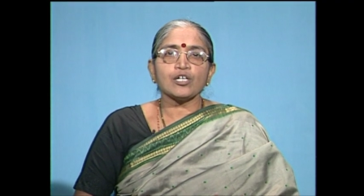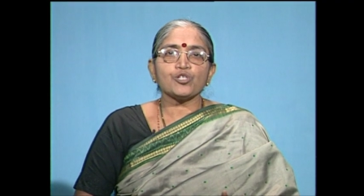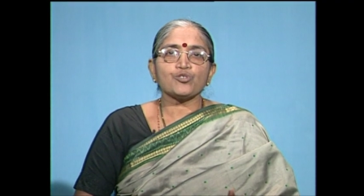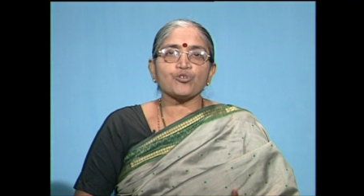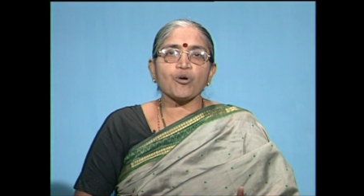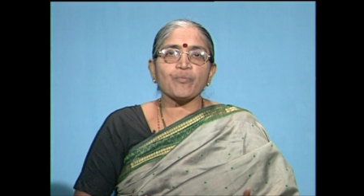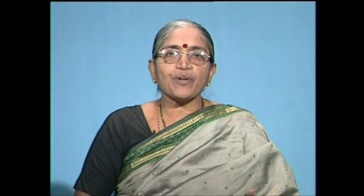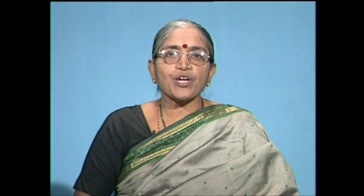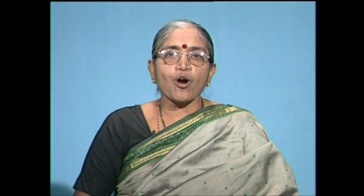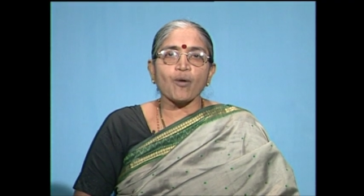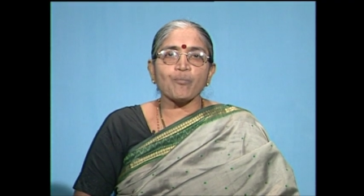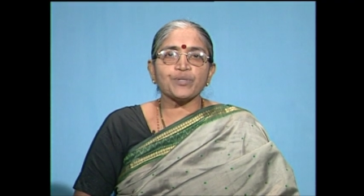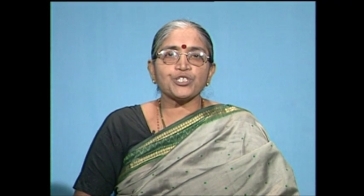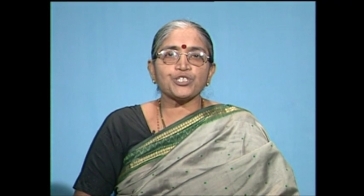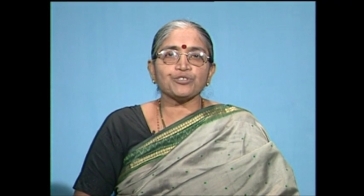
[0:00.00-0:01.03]
so many
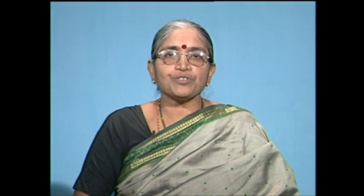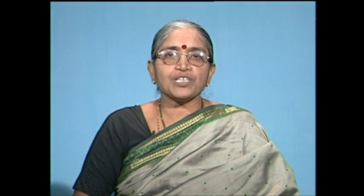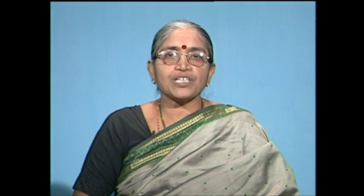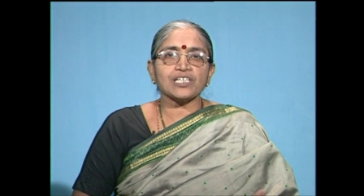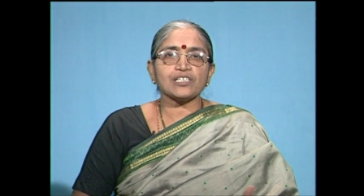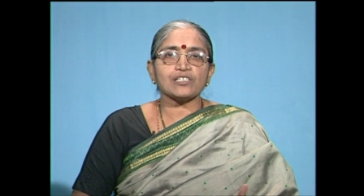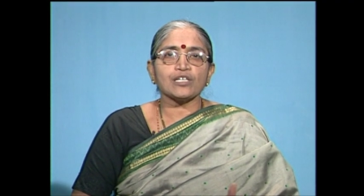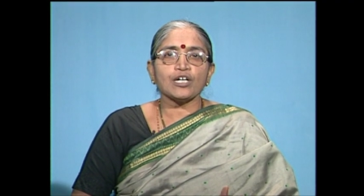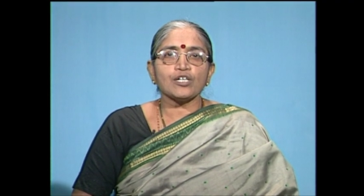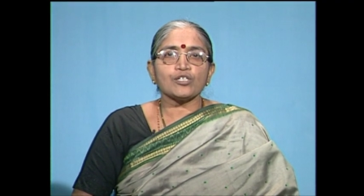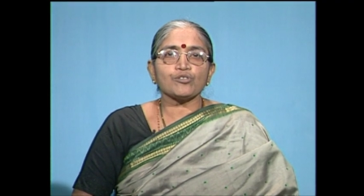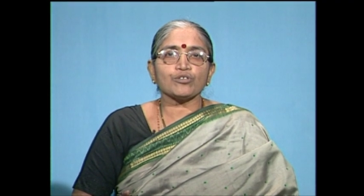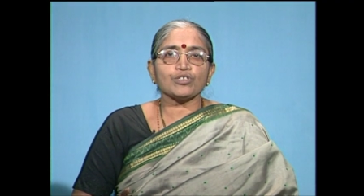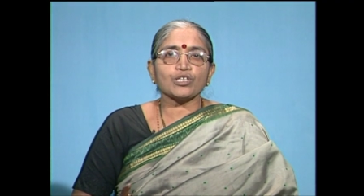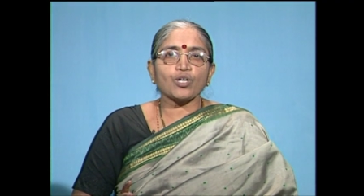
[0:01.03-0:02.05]
opportunities.
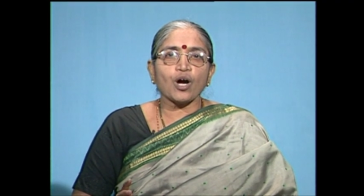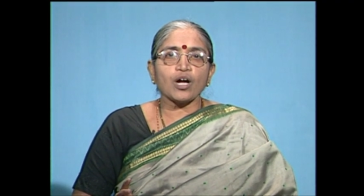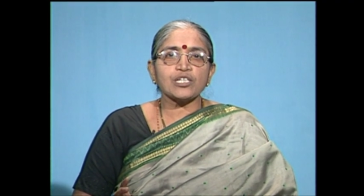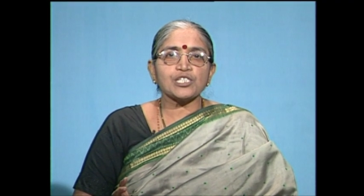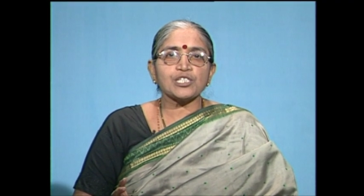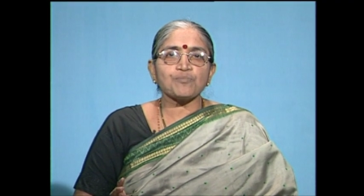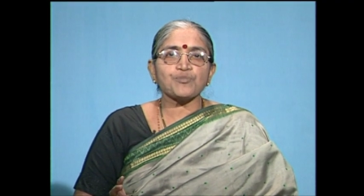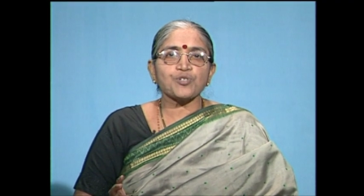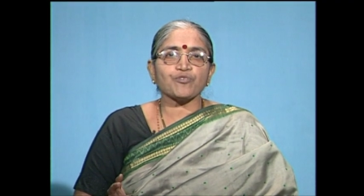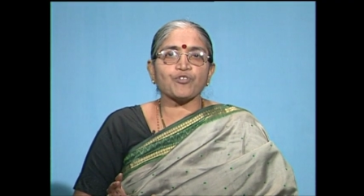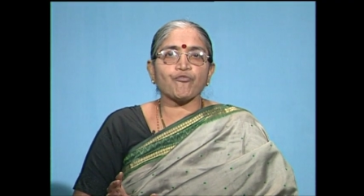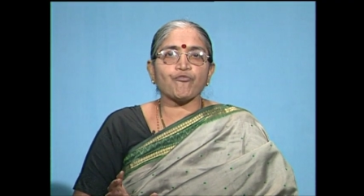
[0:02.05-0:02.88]
So, the concept of